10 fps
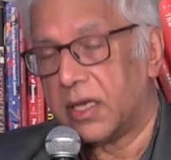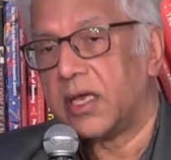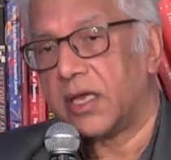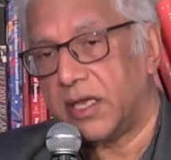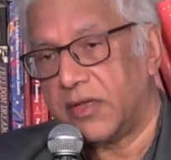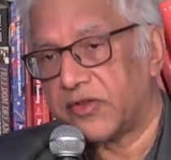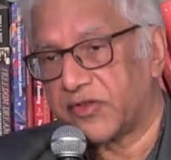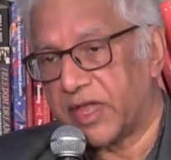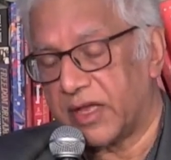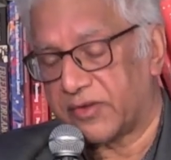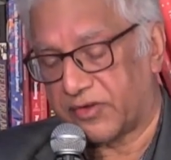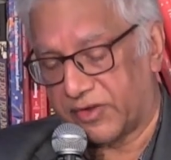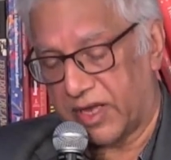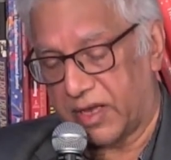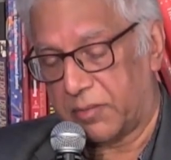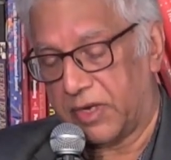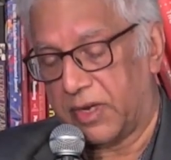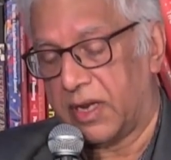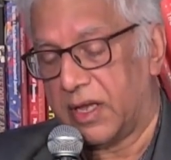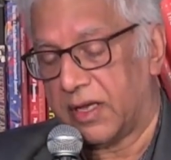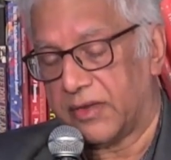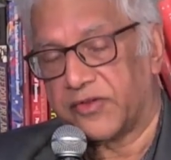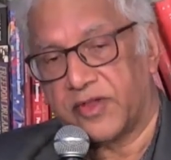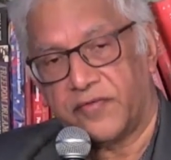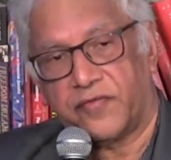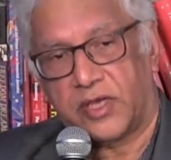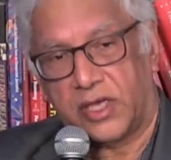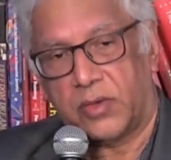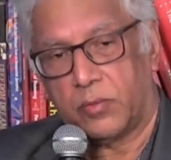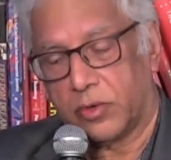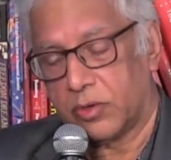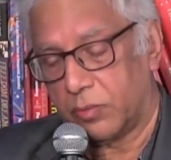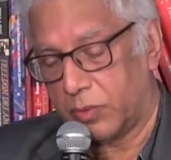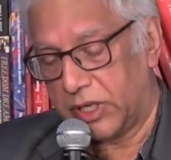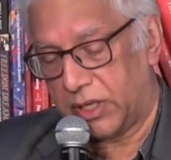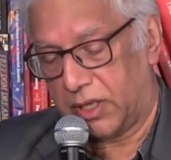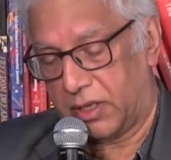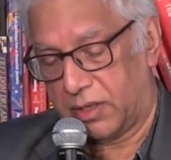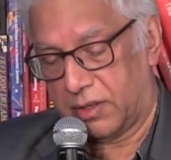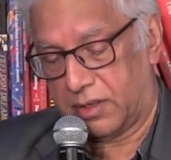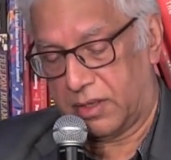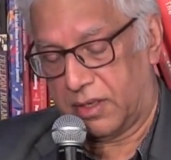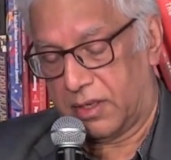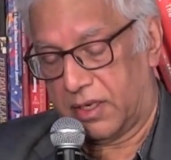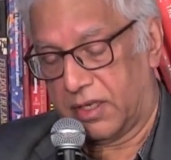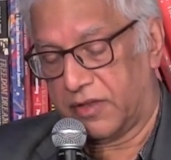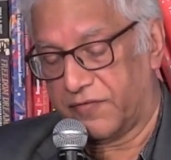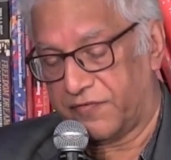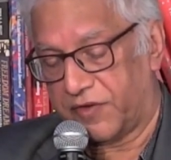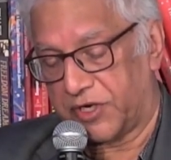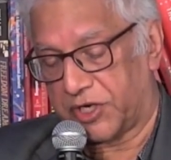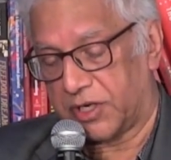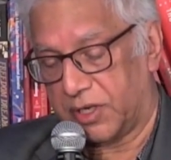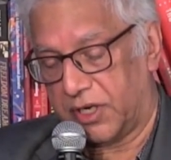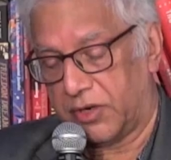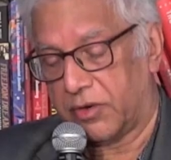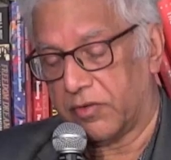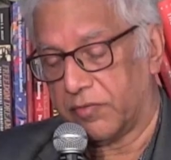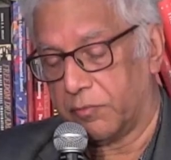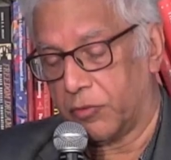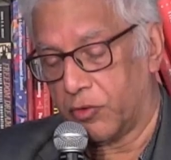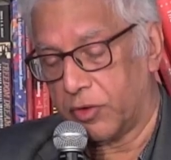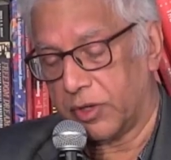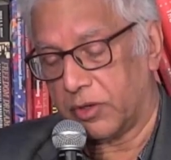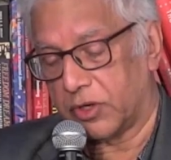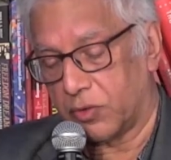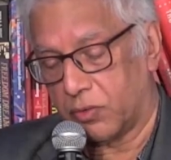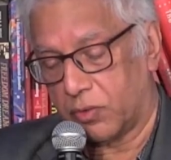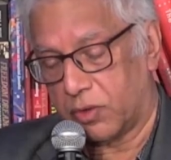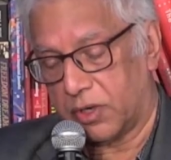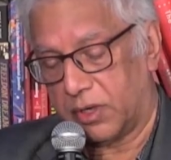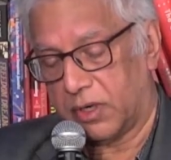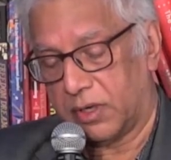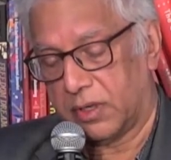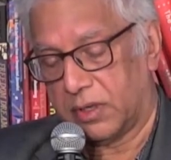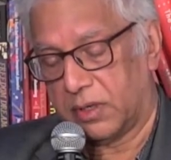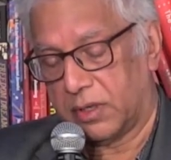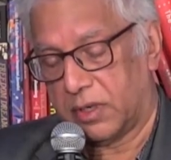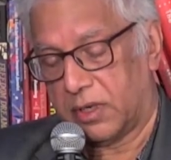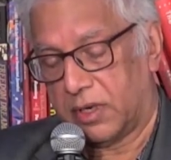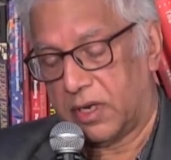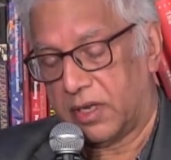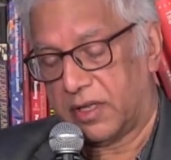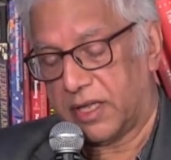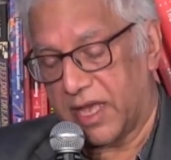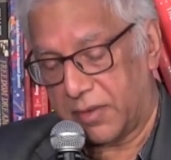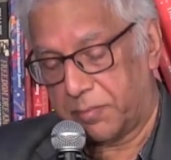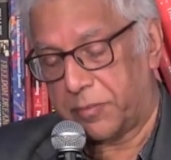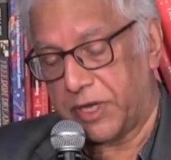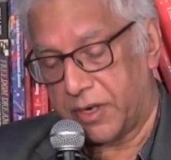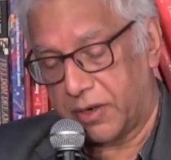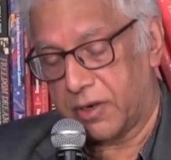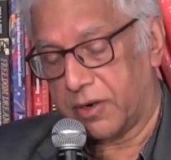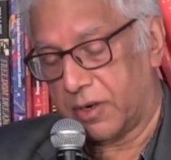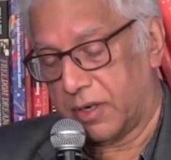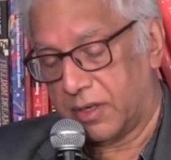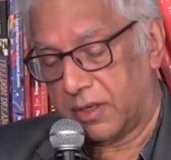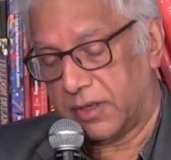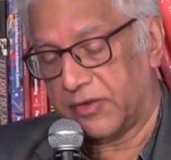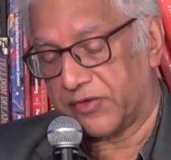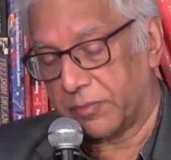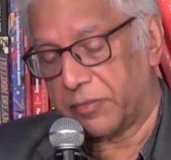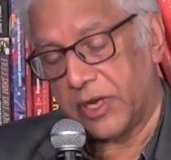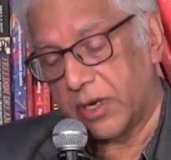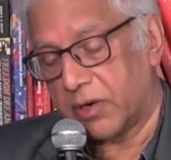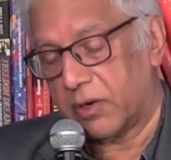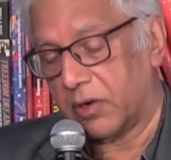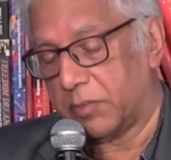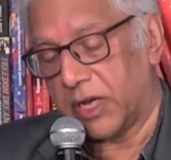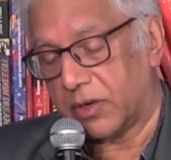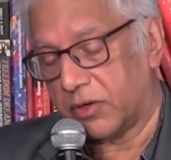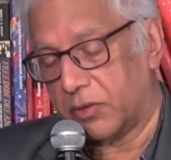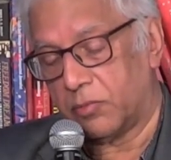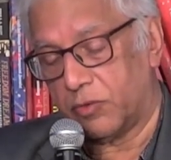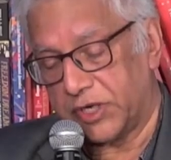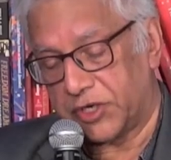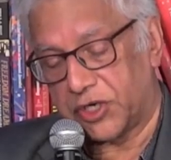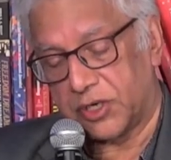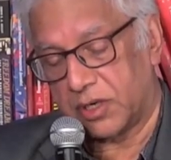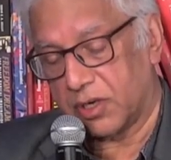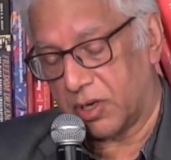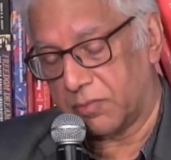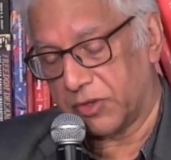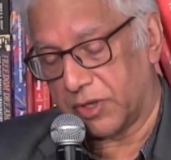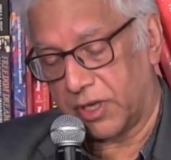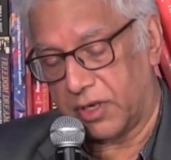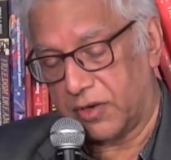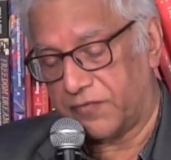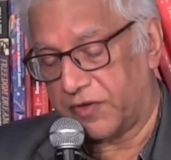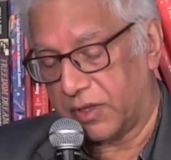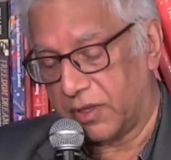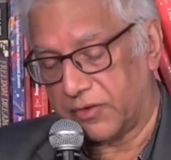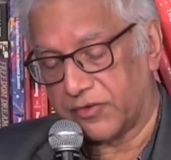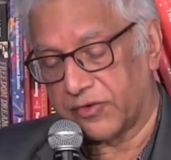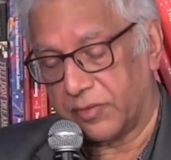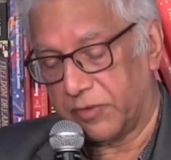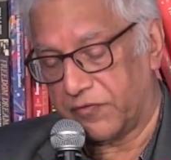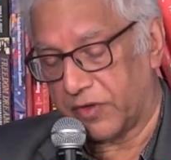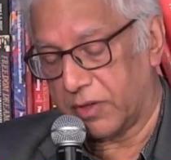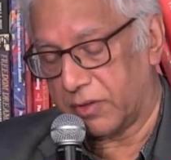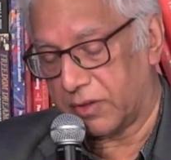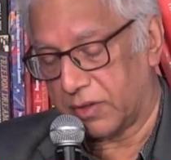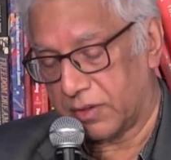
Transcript: eats that salmon as if he were we, and the fish and ear of boiled corn. That bear is a bear about whom rich and complicated feelings can be felt.